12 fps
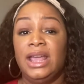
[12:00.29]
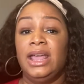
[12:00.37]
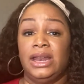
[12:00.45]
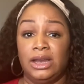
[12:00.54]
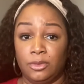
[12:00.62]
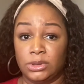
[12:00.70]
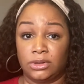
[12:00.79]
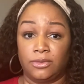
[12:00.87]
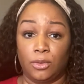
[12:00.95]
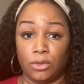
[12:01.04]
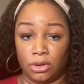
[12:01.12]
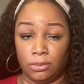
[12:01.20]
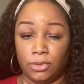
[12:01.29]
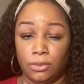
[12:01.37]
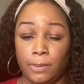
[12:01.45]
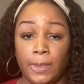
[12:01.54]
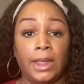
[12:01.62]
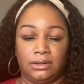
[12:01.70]
and it was affordable.
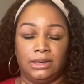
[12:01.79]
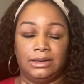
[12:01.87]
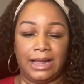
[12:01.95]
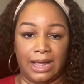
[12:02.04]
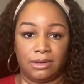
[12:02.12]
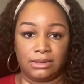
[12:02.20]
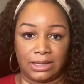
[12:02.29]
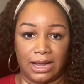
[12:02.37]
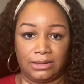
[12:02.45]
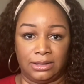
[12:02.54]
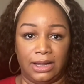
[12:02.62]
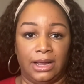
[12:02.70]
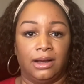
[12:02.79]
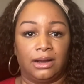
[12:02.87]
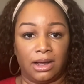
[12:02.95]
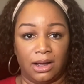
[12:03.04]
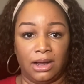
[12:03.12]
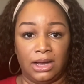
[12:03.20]
The downside to that, a
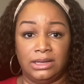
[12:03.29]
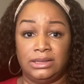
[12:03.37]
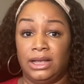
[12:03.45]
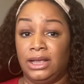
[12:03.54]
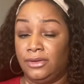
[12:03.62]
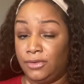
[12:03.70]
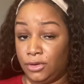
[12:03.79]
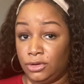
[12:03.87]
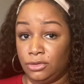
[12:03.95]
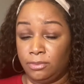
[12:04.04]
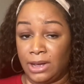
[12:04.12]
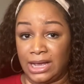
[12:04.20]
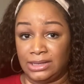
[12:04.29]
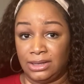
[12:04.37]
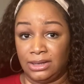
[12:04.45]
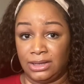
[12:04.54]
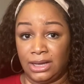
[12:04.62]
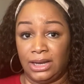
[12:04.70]
con, is that if you do buy
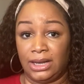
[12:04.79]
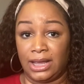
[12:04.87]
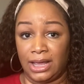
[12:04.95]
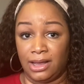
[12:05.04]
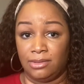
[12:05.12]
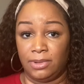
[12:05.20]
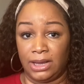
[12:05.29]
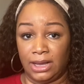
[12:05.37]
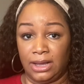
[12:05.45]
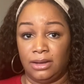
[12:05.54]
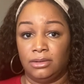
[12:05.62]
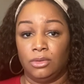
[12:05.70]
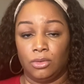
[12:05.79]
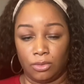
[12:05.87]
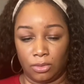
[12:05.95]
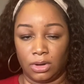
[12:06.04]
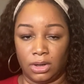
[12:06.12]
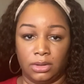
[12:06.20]
synthetic headband
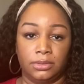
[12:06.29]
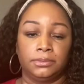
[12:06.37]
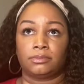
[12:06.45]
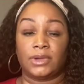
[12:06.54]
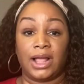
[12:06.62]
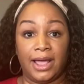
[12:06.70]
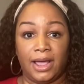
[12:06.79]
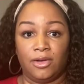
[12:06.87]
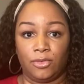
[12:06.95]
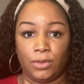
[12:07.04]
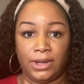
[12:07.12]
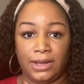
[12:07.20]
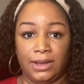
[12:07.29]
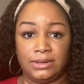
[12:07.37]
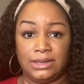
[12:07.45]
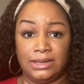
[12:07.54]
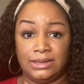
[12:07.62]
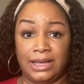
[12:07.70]
or half wigs,
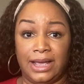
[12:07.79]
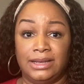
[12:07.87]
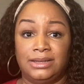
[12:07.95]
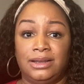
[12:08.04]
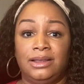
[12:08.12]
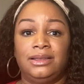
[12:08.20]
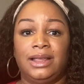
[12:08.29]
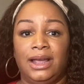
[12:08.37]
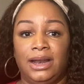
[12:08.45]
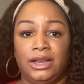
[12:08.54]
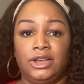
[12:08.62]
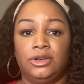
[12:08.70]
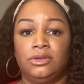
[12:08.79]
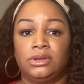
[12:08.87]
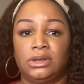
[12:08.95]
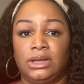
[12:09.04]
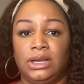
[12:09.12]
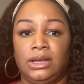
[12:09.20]
is that synthetic
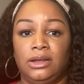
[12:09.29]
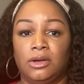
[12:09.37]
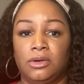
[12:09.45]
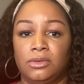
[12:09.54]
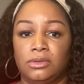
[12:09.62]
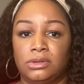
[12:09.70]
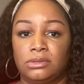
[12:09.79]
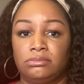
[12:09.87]
usually goes